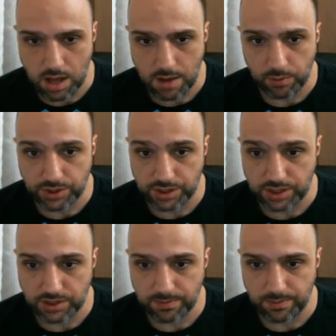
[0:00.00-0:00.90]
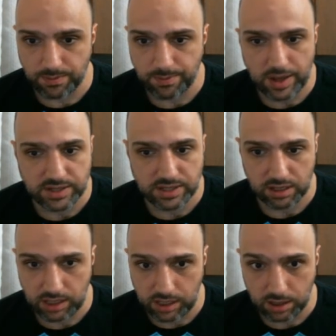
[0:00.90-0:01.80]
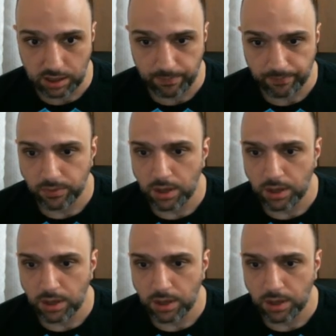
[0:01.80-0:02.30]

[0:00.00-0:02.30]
which is basically healing,